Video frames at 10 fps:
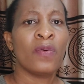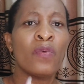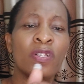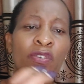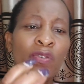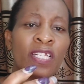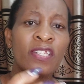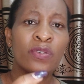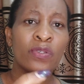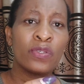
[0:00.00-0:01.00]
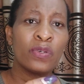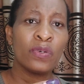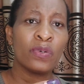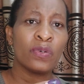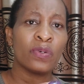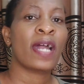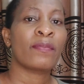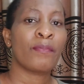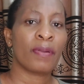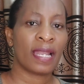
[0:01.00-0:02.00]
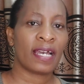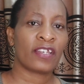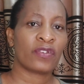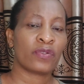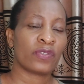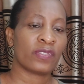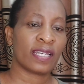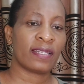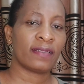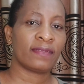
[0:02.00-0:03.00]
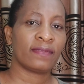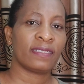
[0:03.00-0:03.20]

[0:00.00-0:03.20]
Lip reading: What do you need to do? Unplug yourself.